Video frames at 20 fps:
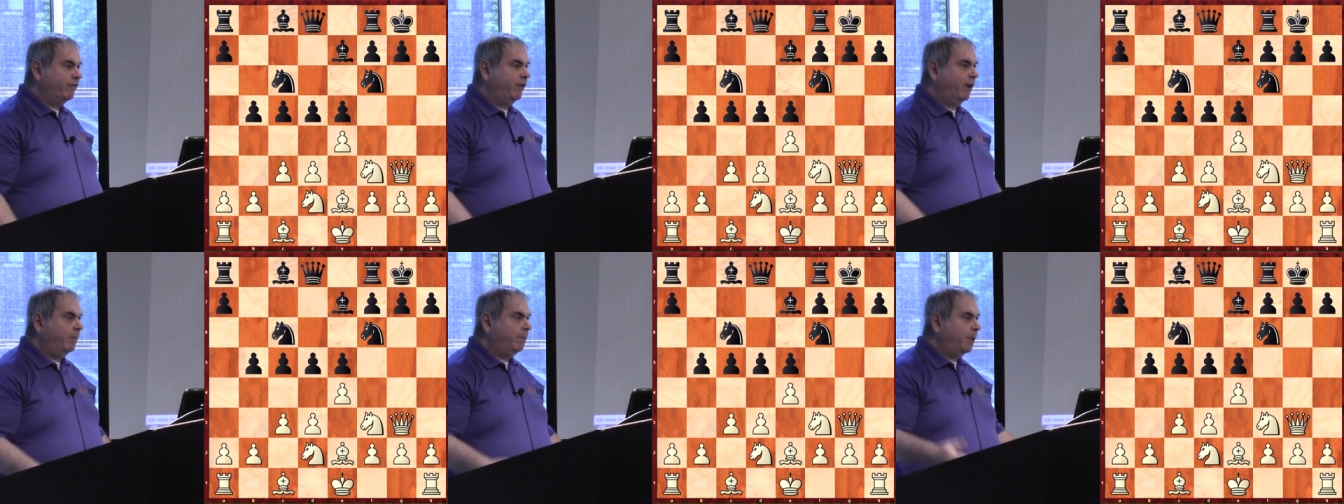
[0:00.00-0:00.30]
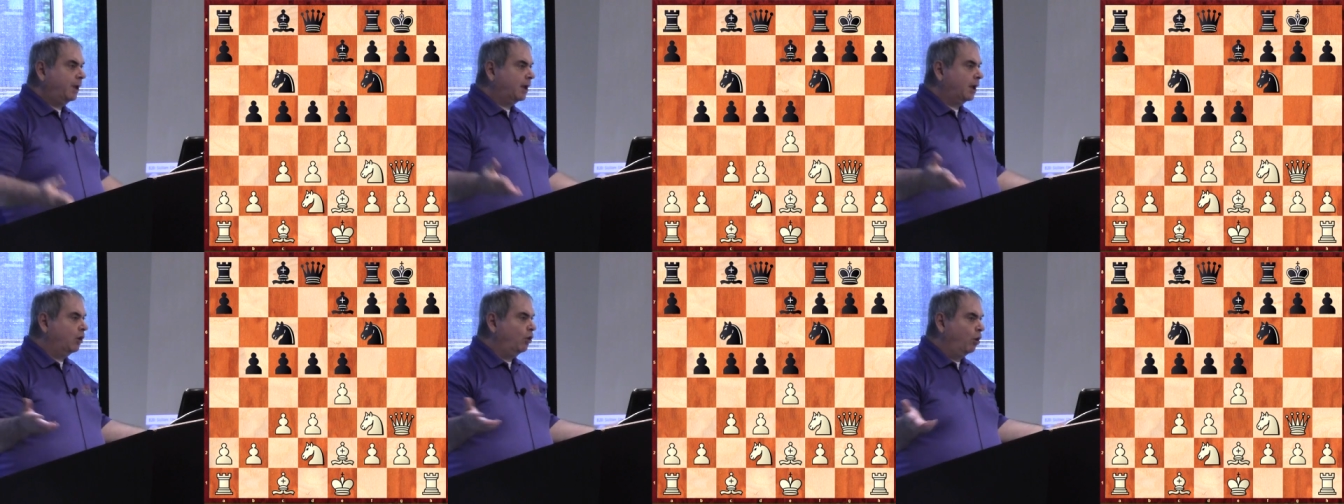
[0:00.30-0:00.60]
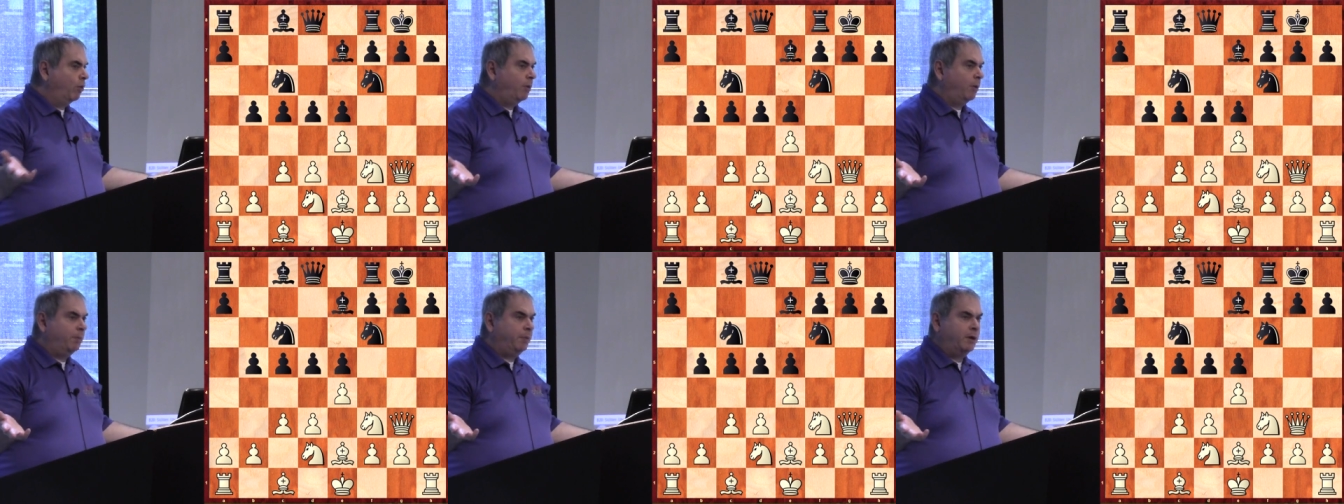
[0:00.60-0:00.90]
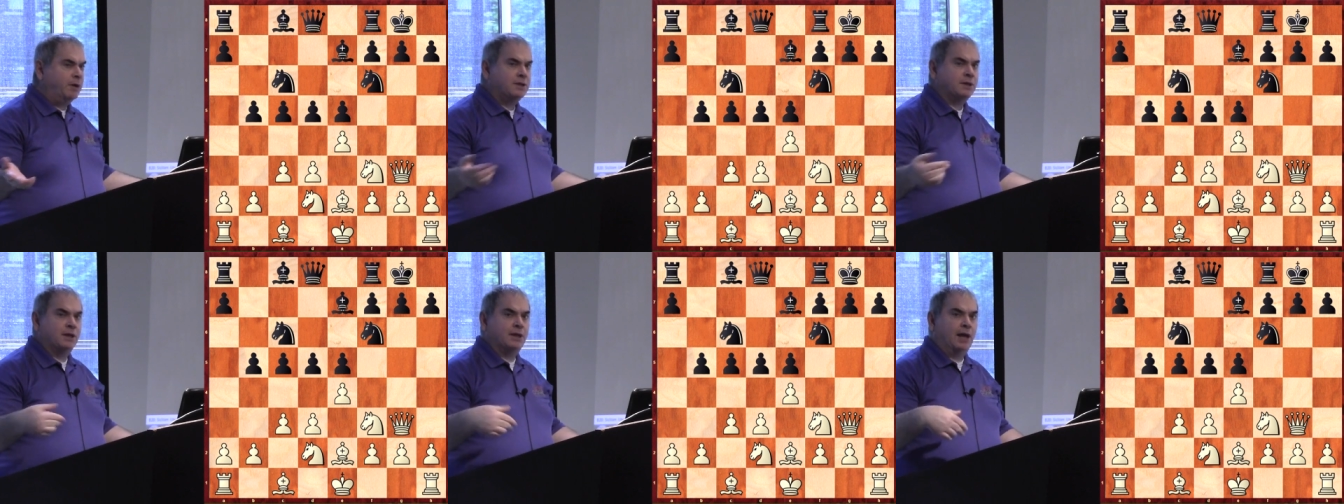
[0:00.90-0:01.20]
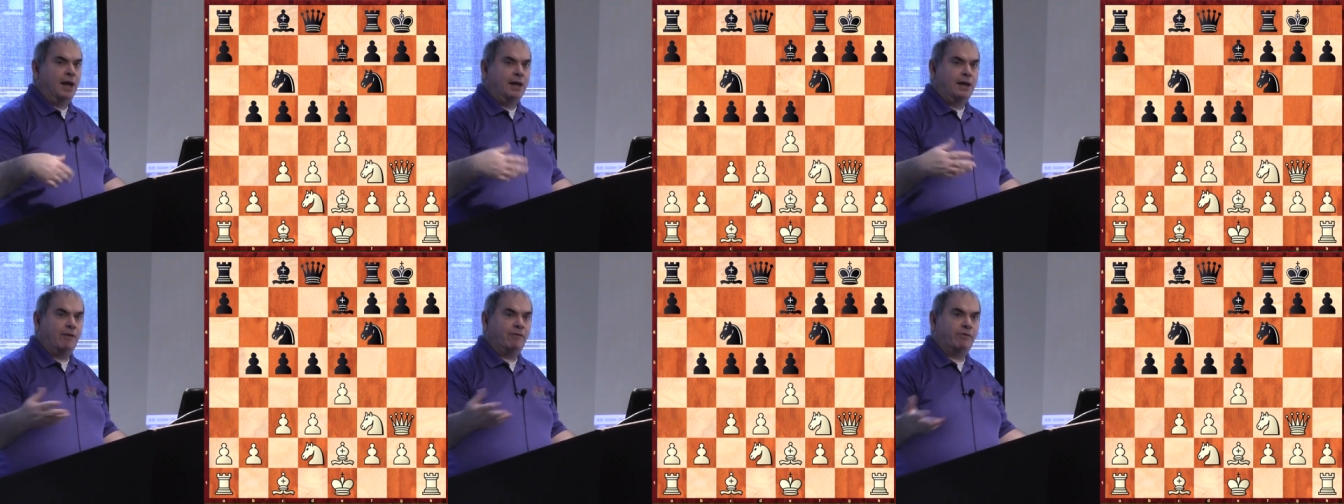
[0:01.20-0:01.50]
develop like a normal person?
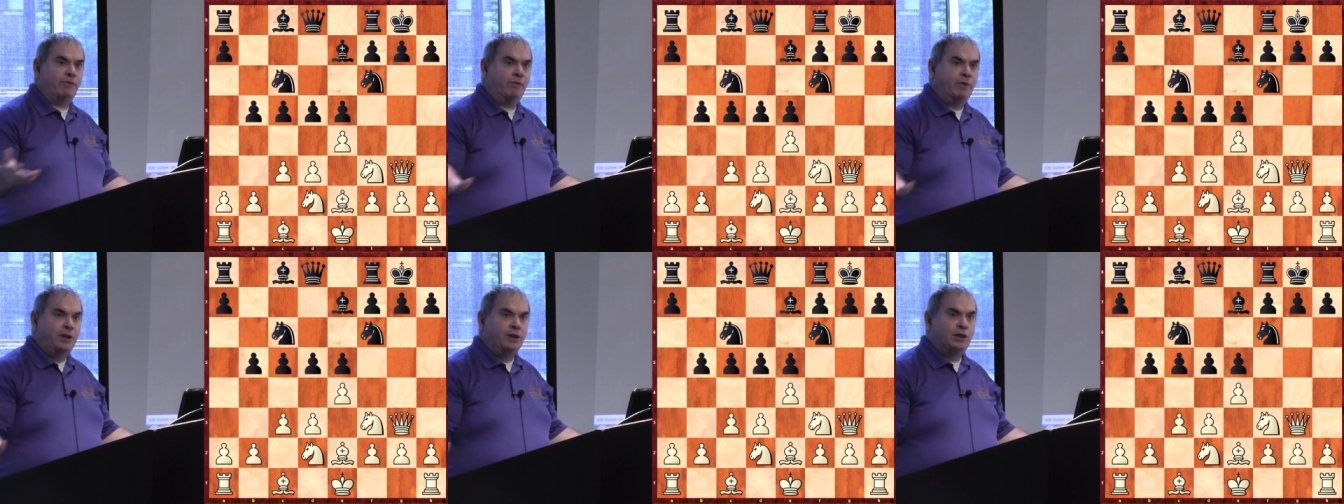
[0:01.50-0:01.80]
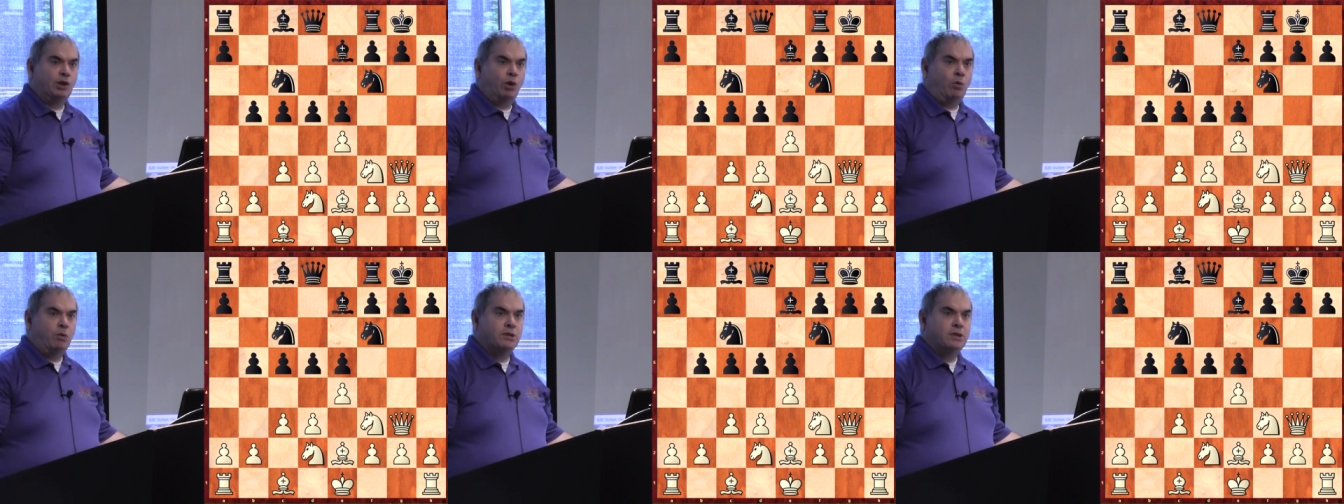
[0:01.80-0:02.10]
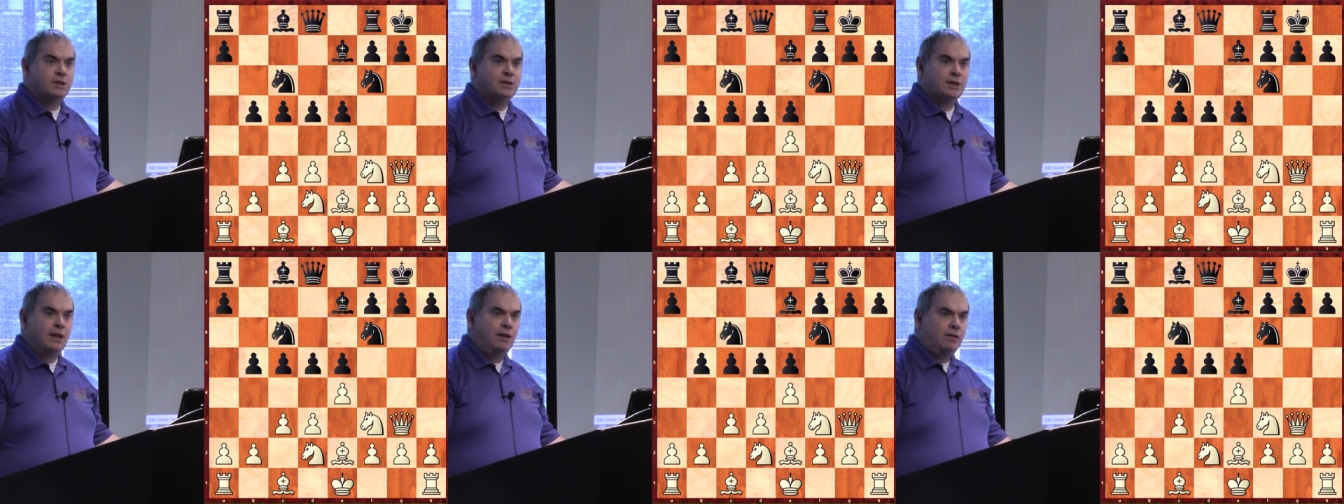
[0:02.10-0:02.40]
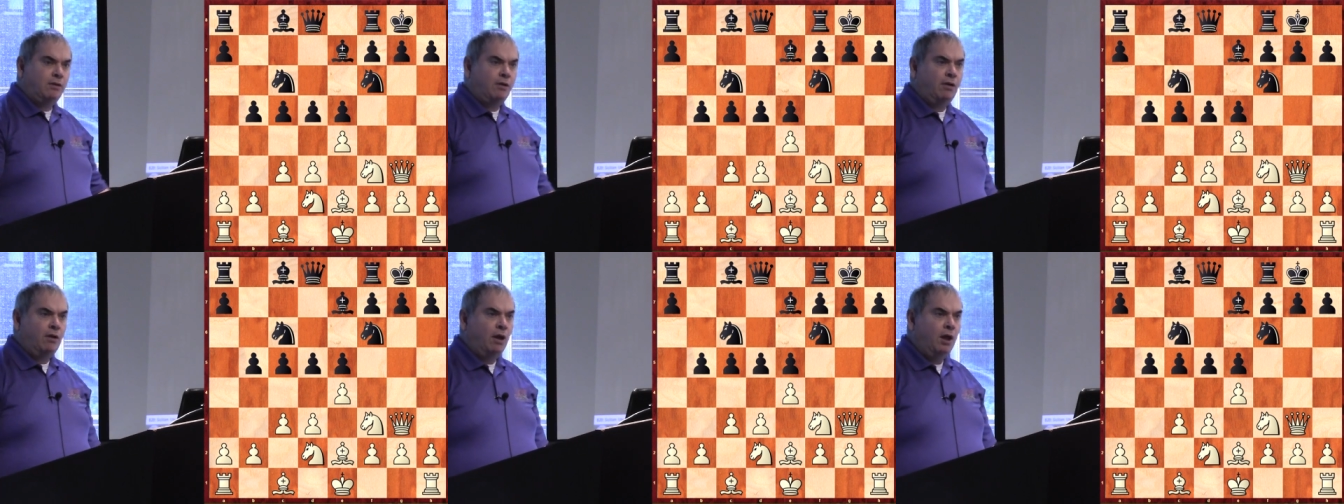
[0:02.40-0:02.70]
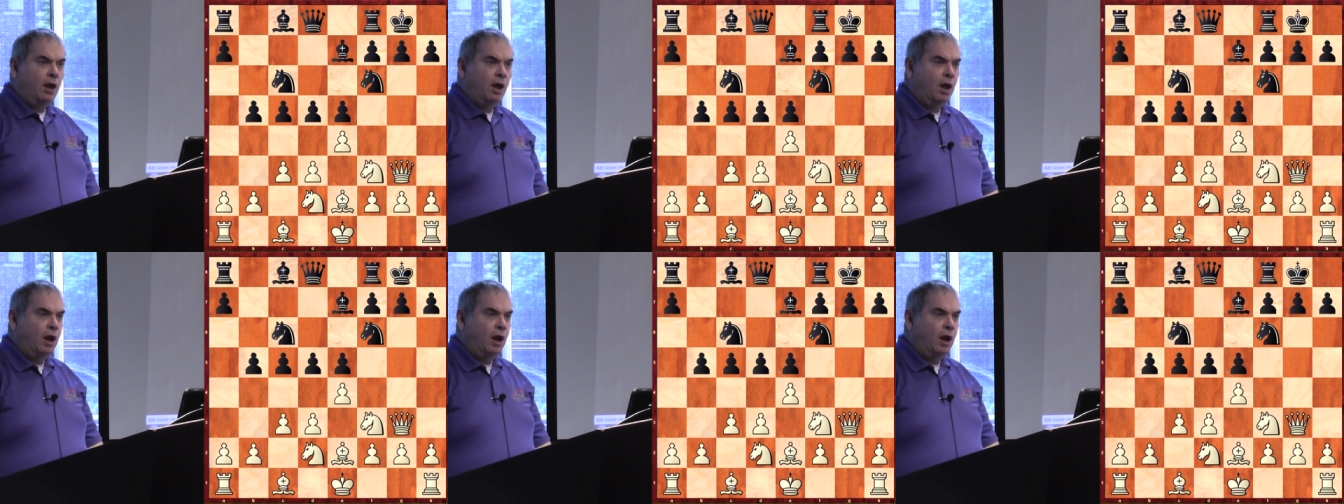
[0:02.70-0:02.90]
Knight f3 towards the center